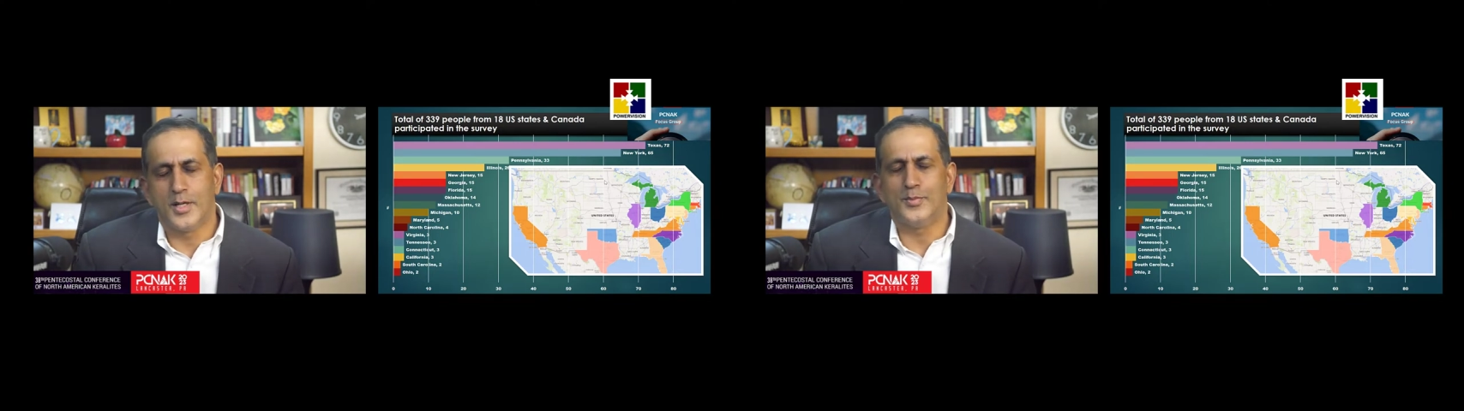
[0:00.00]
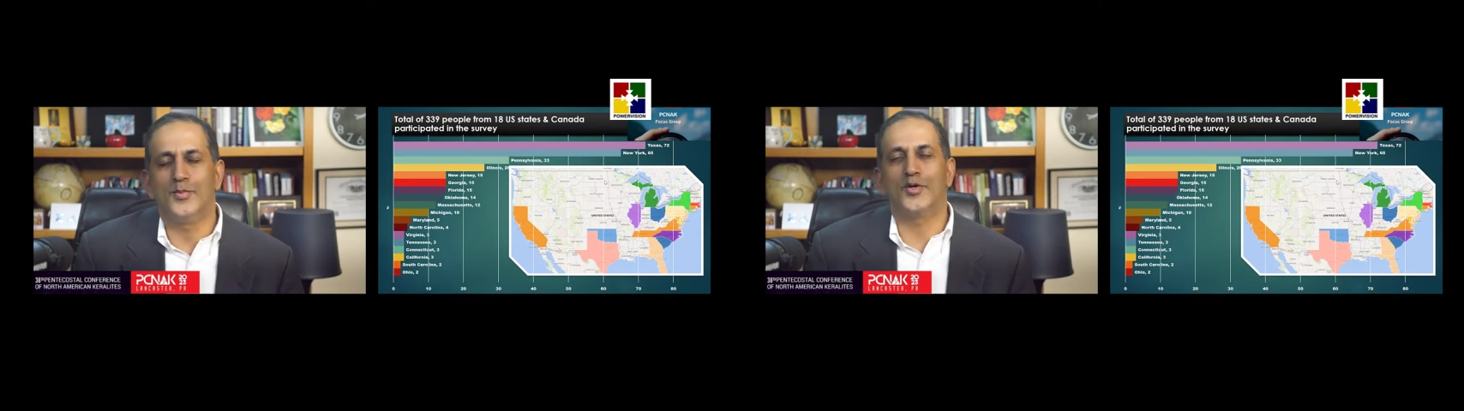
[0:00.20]

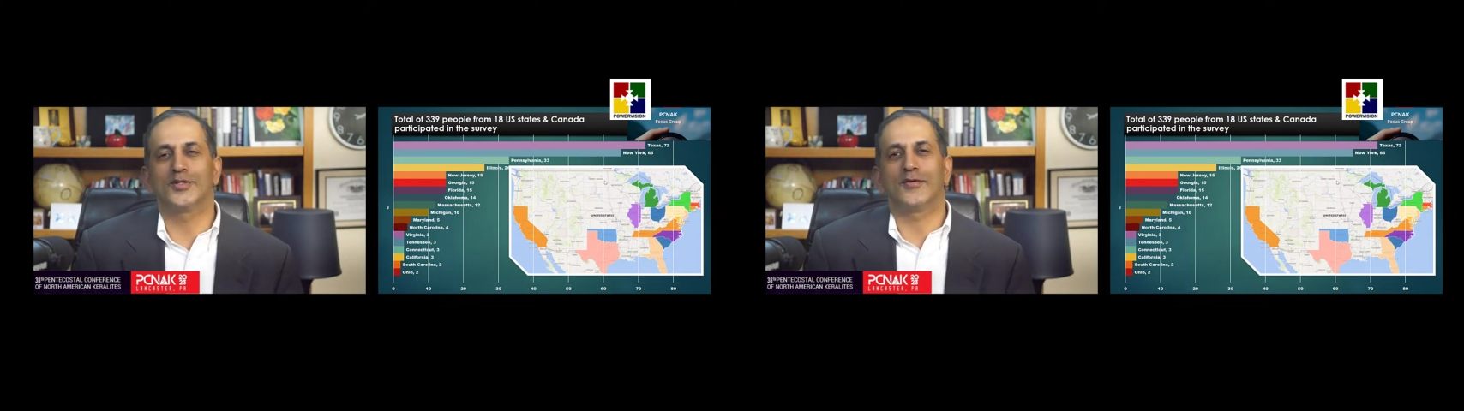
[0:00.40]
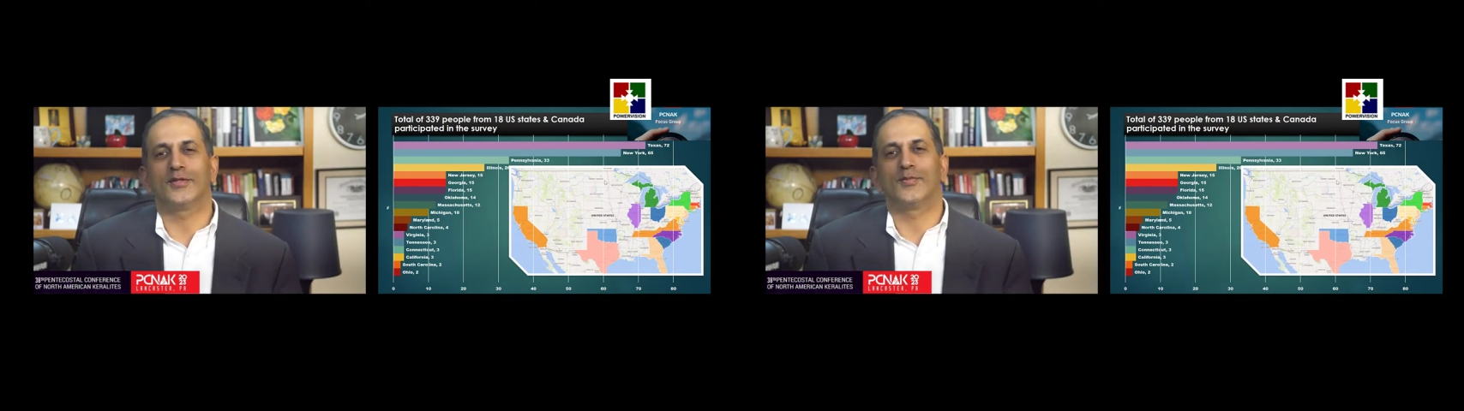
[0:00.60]

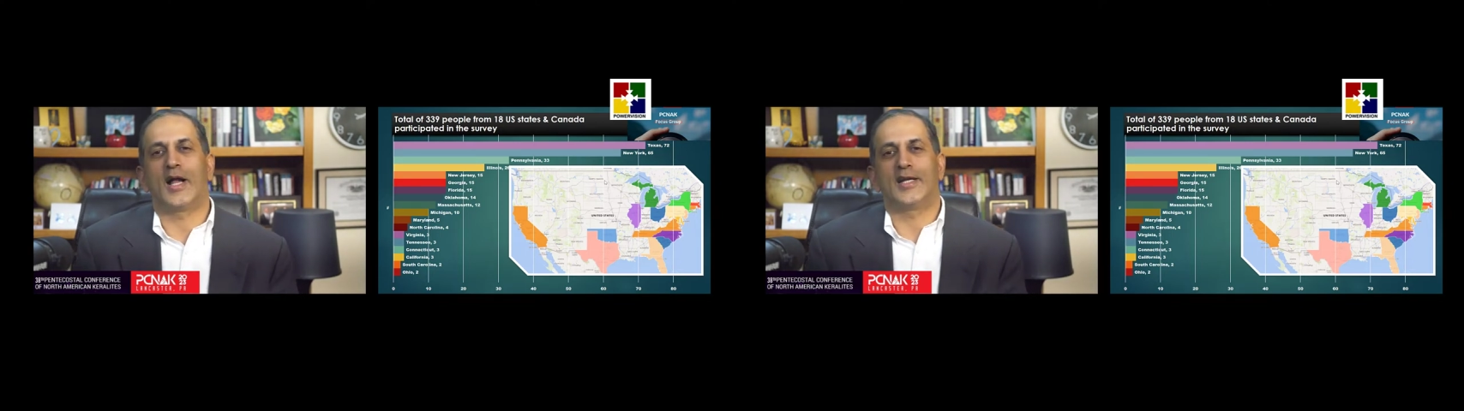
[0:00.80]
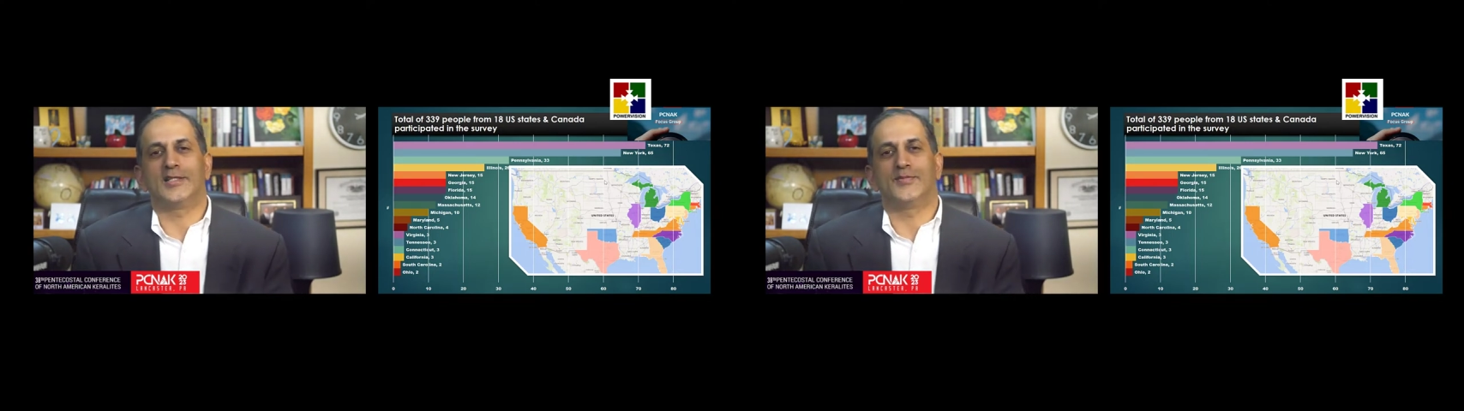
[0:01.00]
Most of the
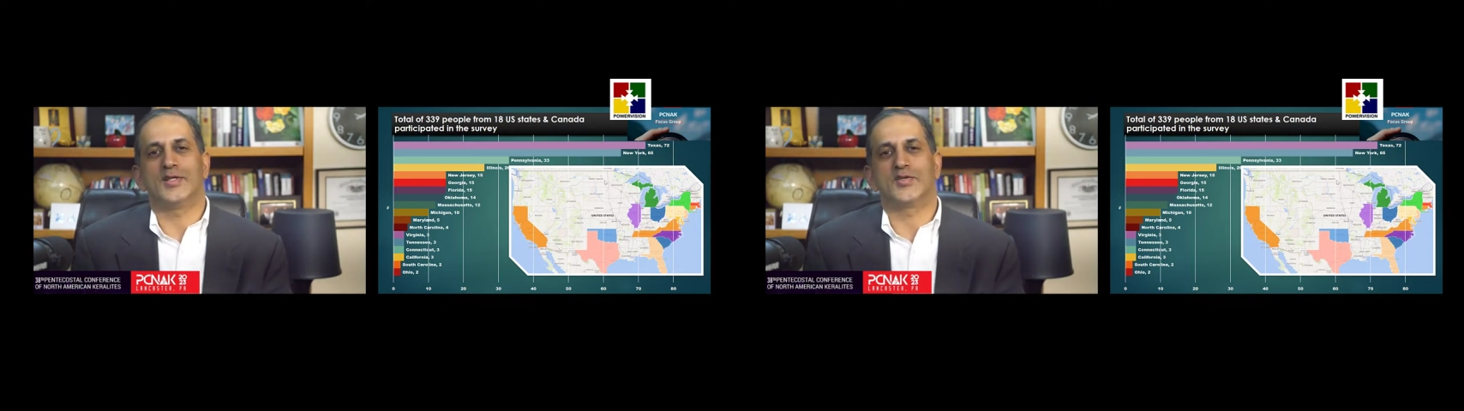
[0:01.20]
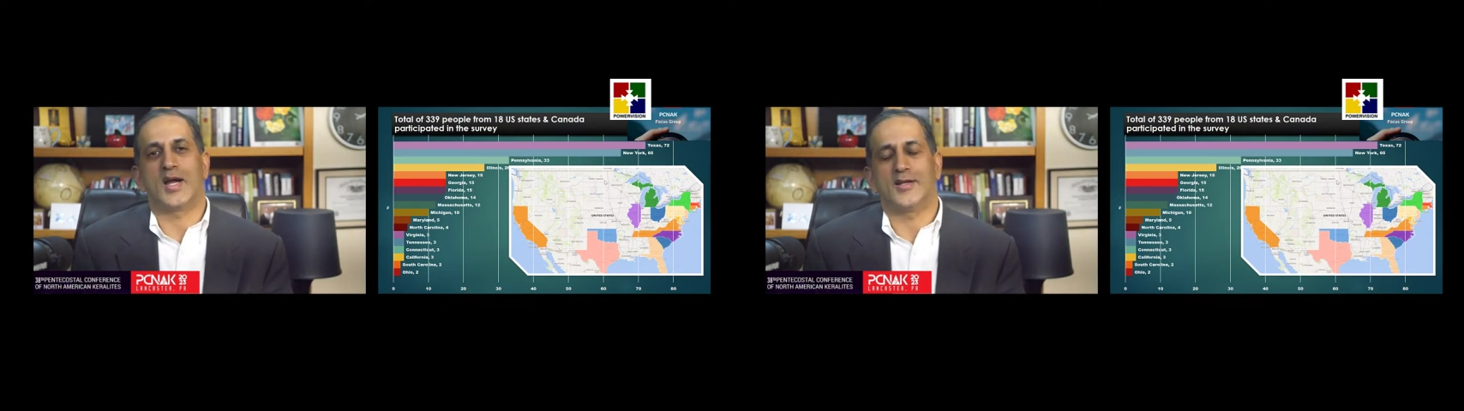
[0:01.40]

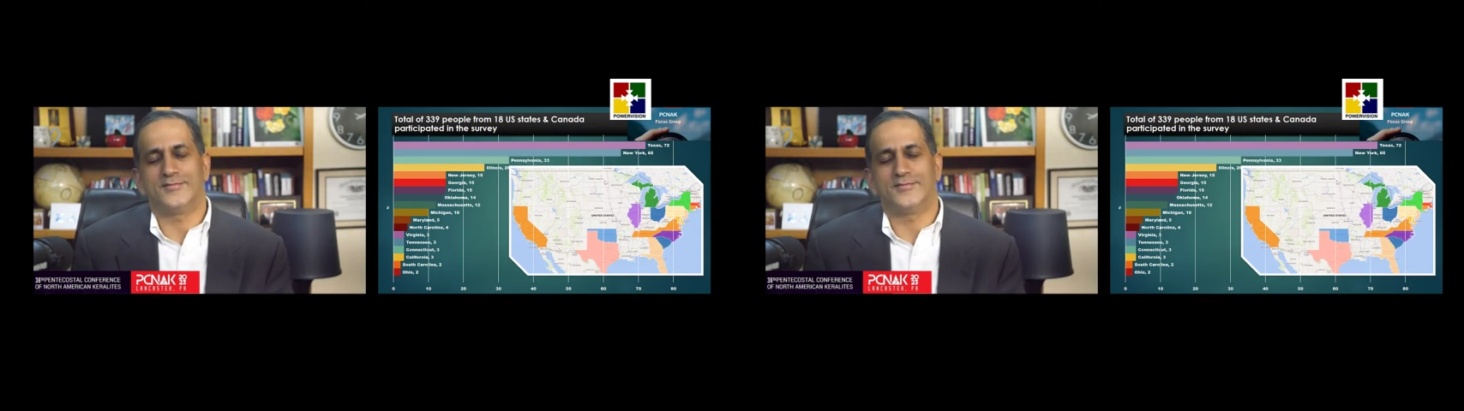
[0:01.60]
participants had a